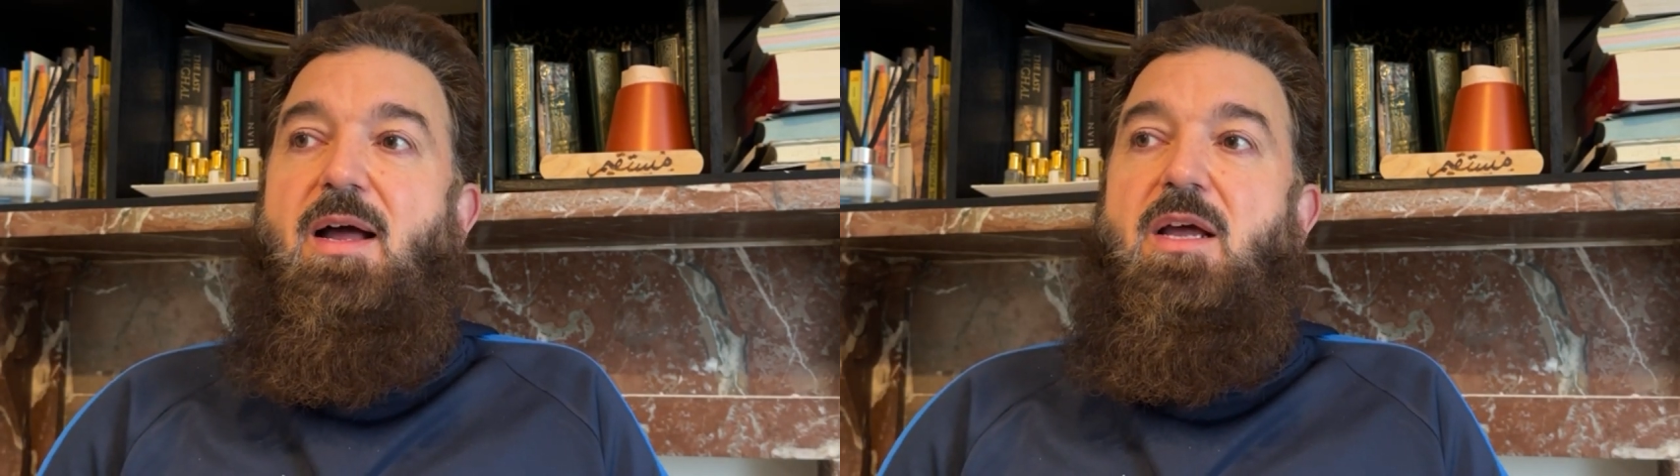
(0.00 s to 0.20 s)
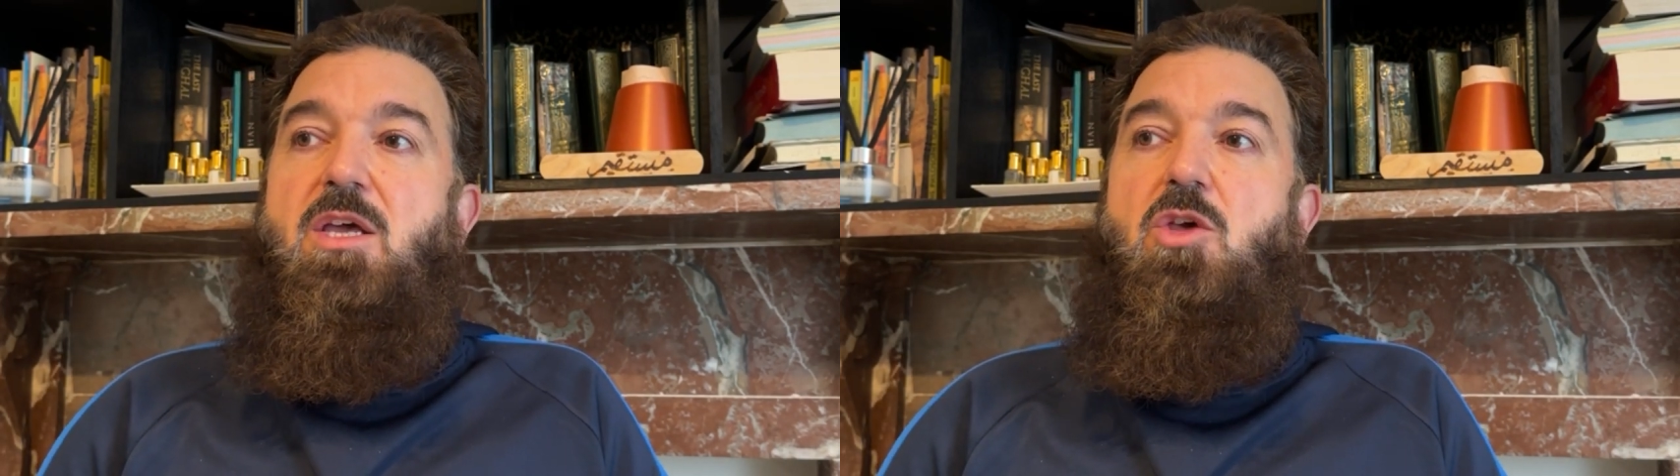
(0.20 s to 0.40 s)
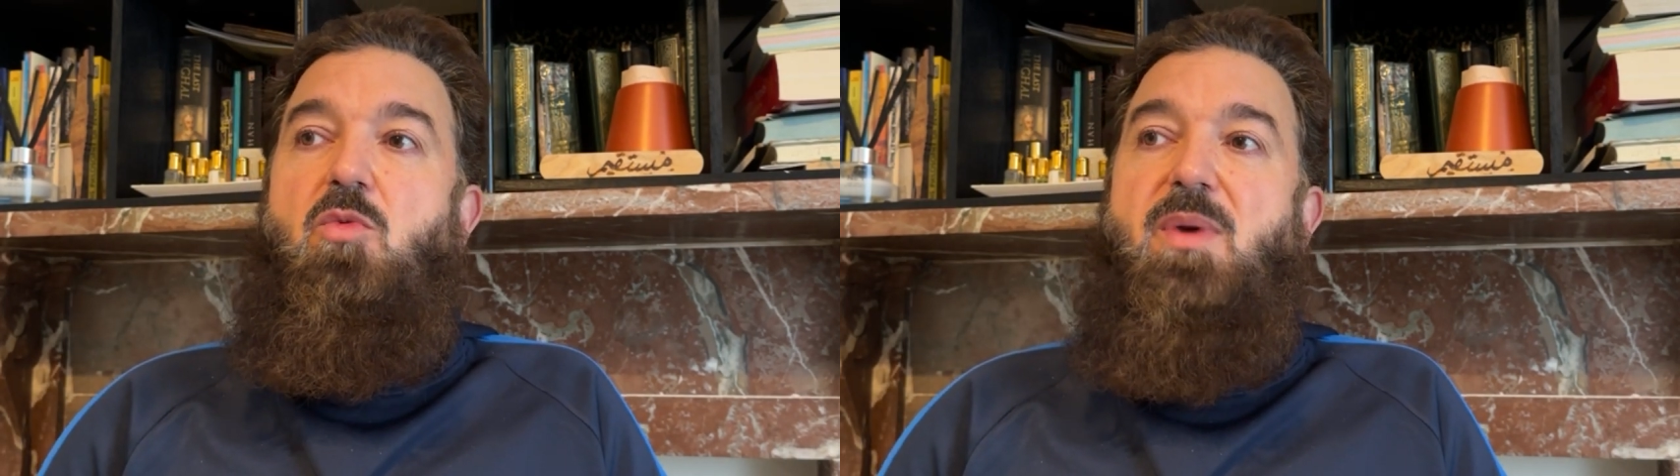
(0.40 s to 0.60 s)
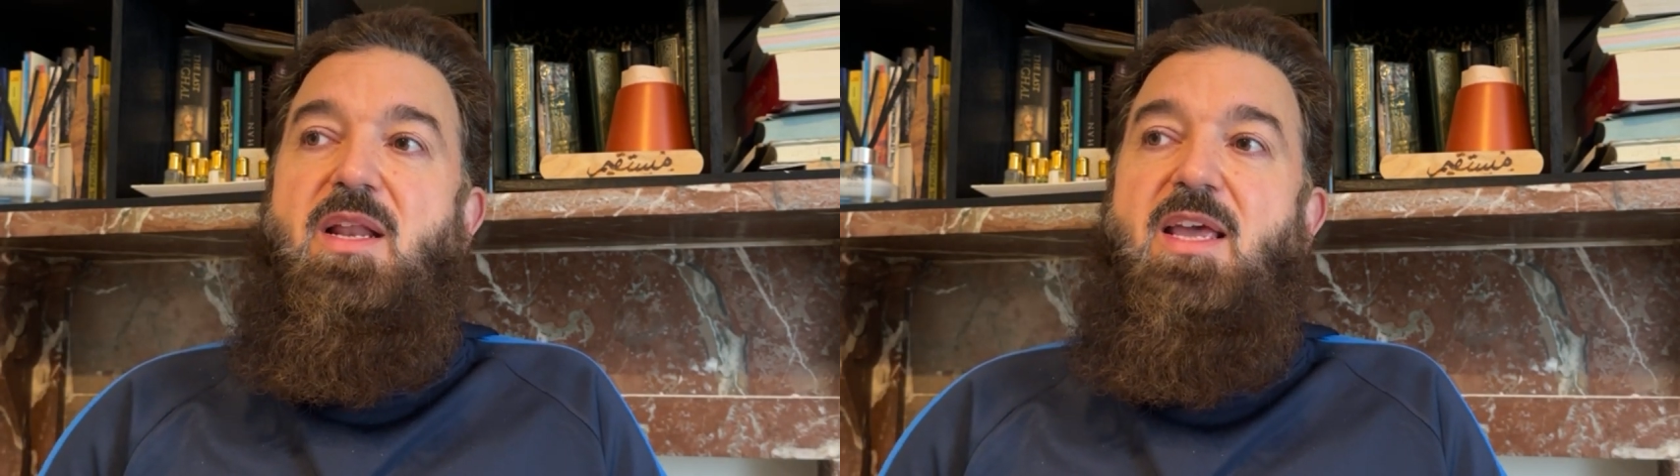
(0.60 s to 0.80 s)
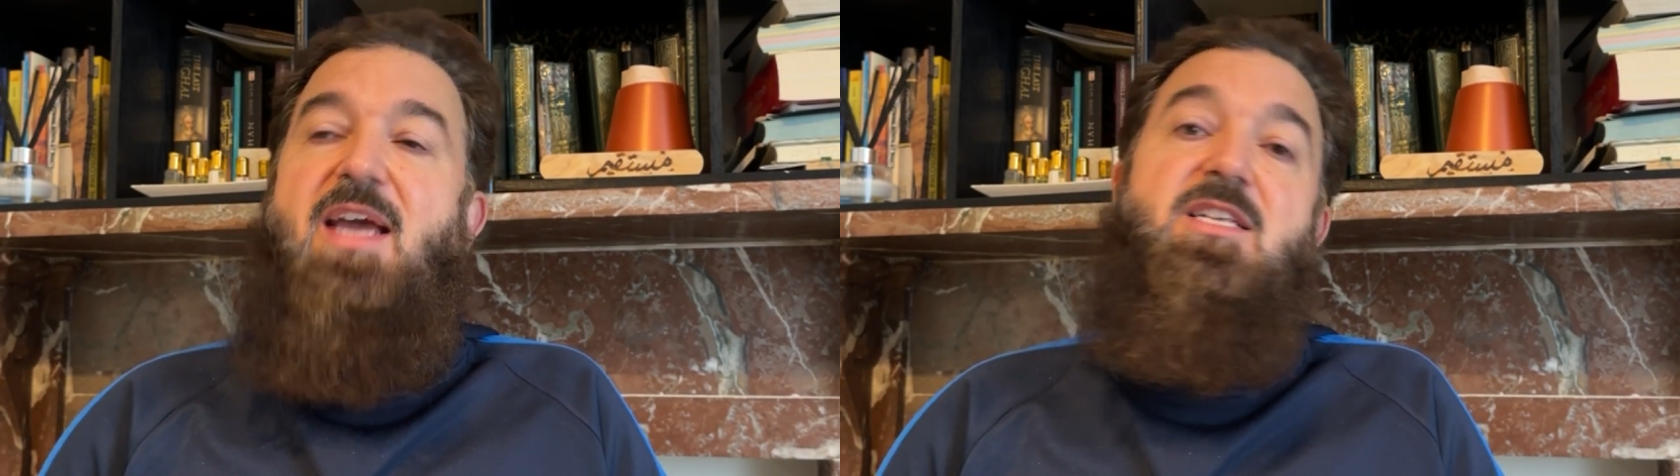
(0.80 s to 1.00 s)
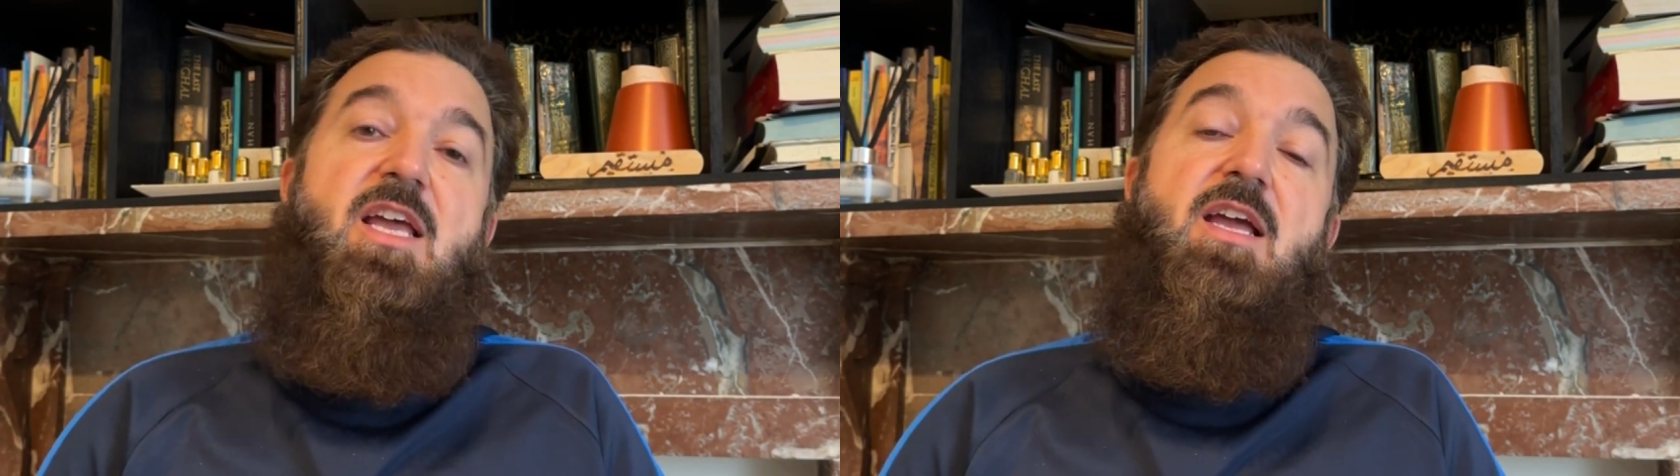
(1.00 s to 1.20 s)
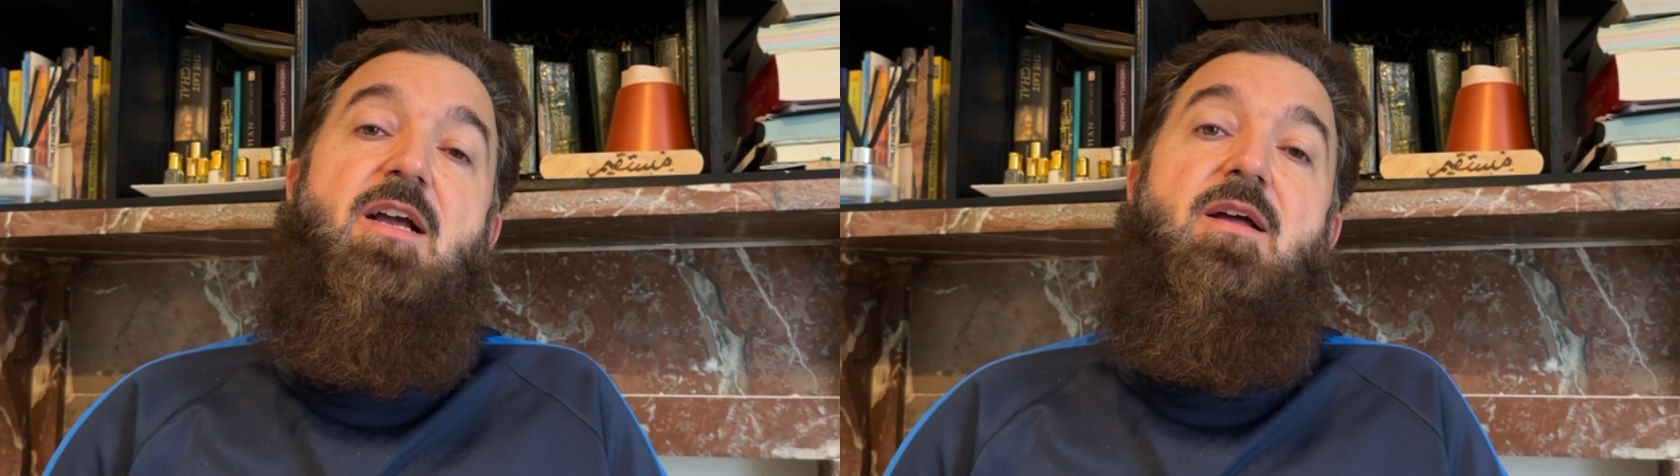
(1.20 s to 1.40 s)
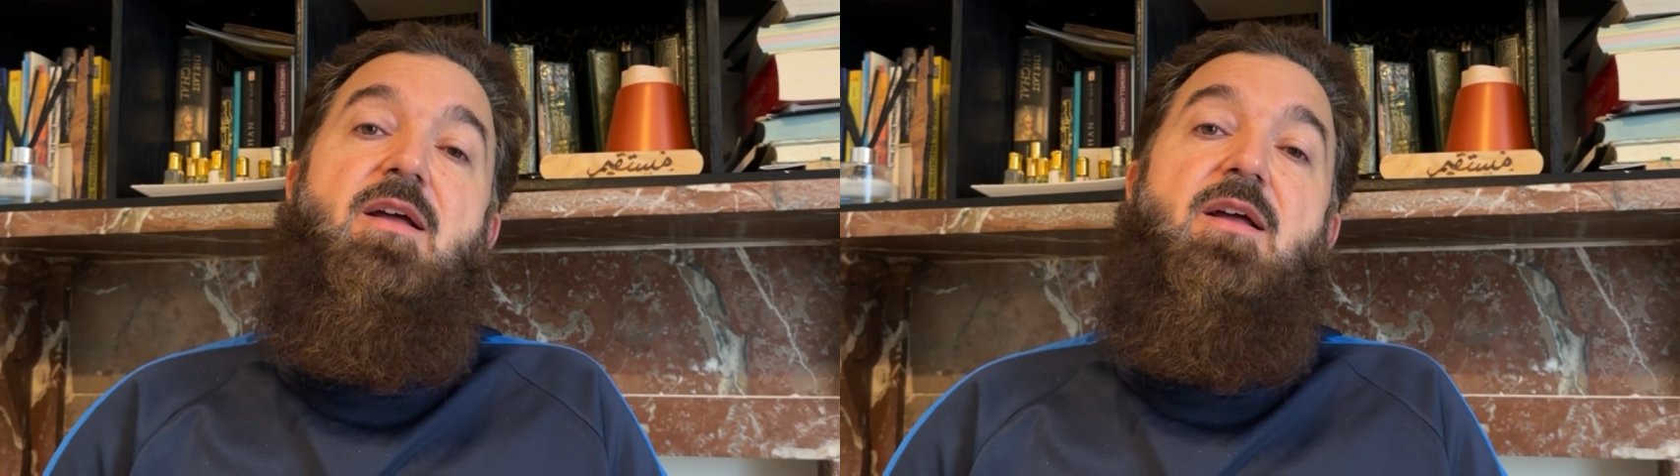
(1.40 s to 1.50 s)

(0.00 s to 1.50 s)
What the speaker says: humiliating